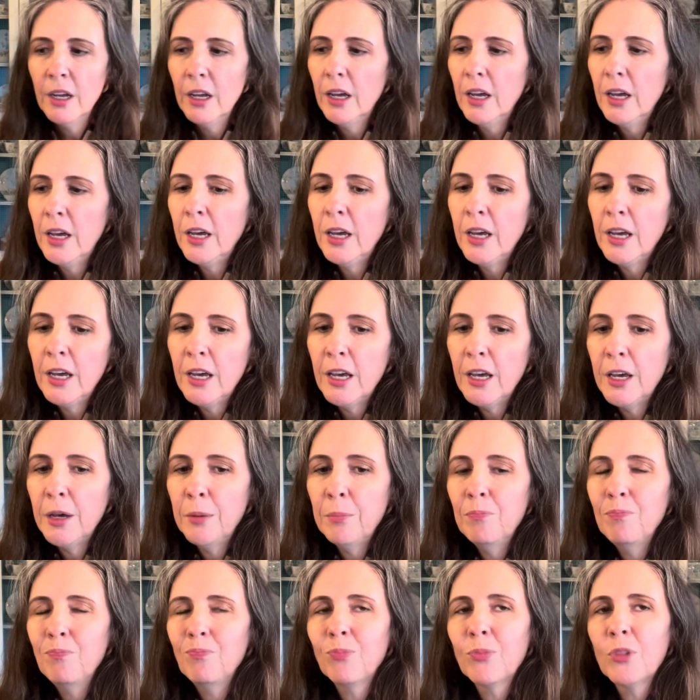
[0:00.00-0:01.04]

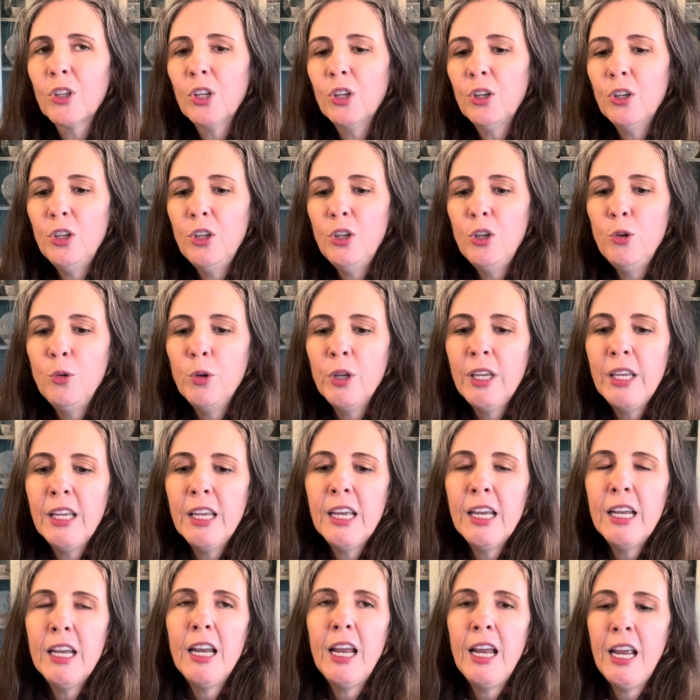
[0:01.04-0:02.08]
Um, you could
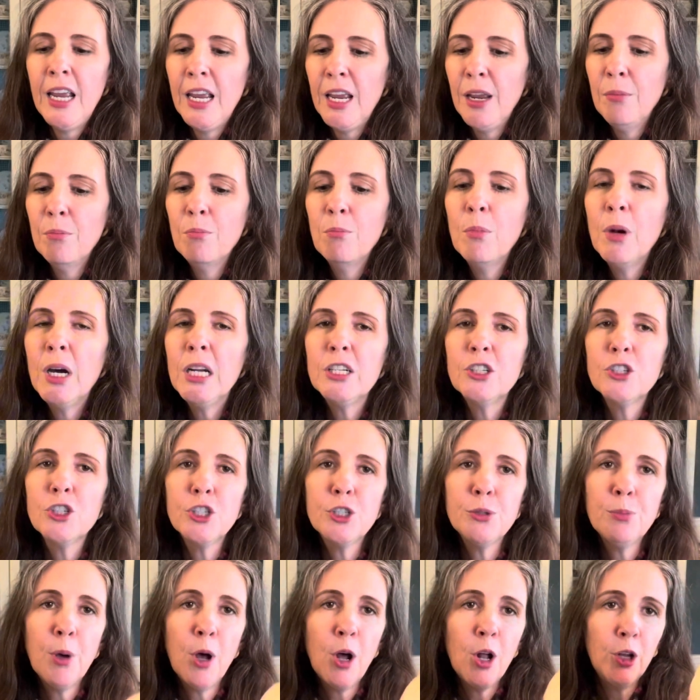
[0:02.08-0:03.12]
get a much
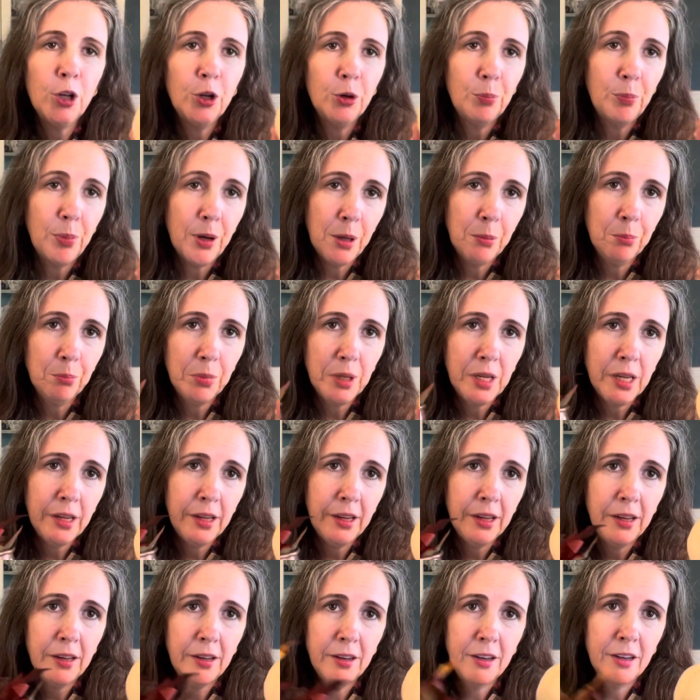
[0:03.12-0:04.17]
smaller
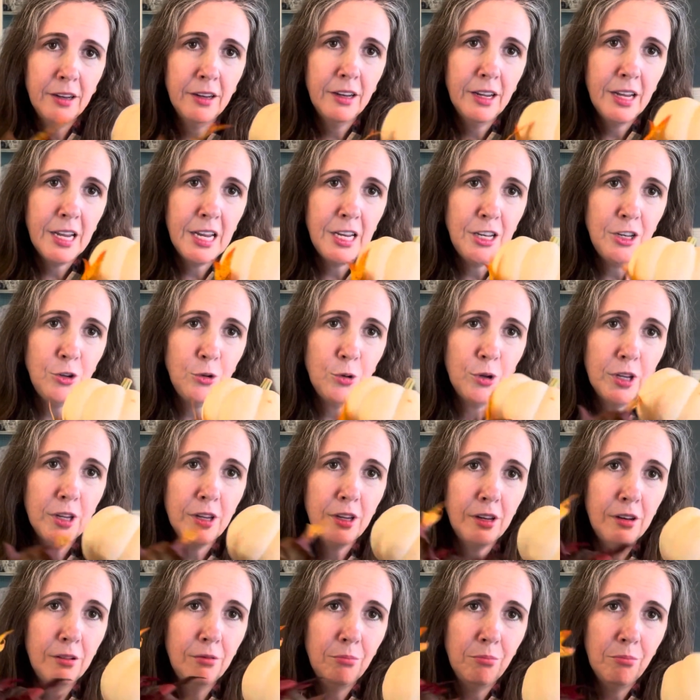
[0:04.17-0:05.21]
pumpkin and you
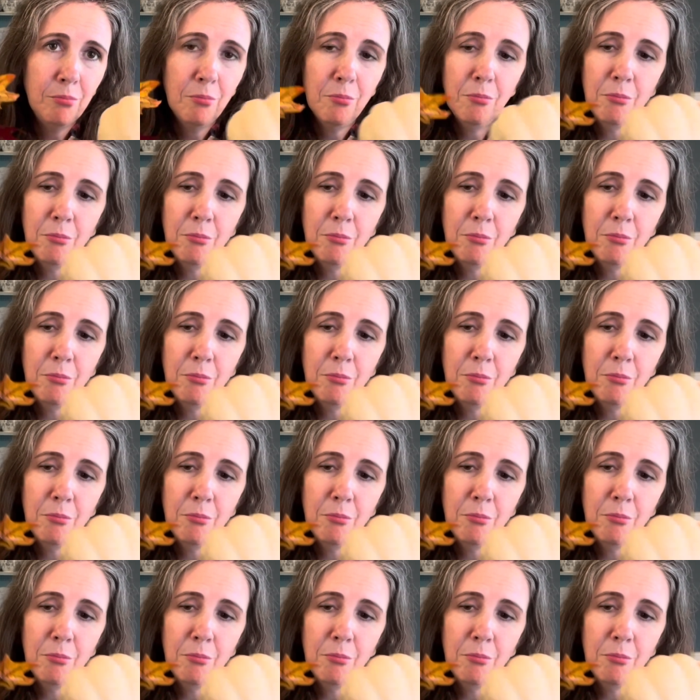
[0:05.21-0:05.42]
could,